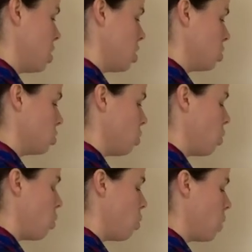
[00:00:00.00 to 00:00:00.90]
So
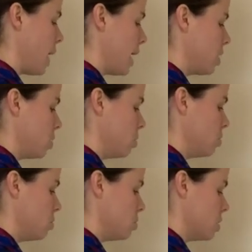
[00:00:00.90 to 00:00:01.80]
all
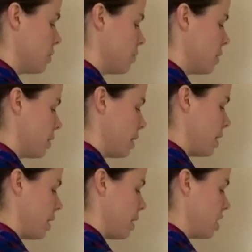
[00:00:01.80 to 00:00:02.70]
angles
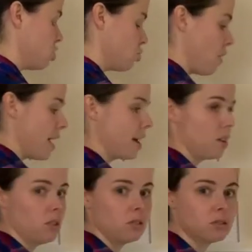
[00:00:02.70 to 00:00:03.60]
in
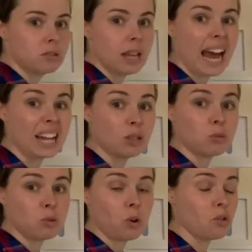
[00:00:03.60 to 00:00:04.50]
triangles add up
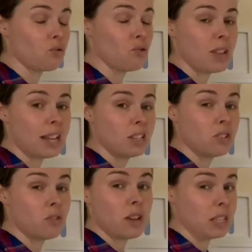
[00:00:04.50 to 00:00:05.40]
to 180
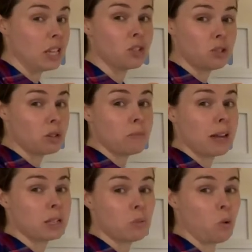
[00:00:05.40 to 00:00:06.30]
degrees. And it doesn't
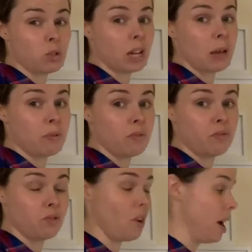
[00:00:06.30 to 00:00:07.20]
matter what type of
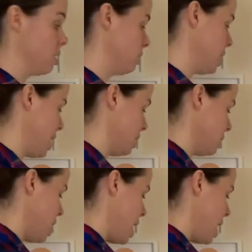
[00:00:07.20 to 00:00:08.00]
triangle it is.